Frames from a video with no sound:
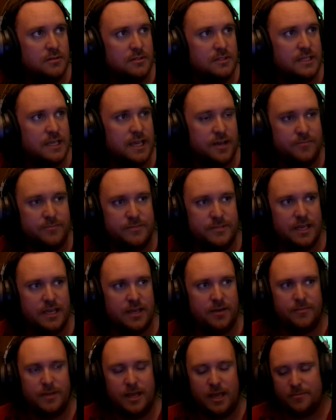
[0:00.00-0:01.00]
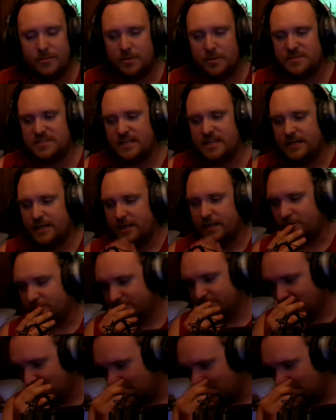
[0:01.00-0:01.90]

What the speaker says: Yep, I'm upset now.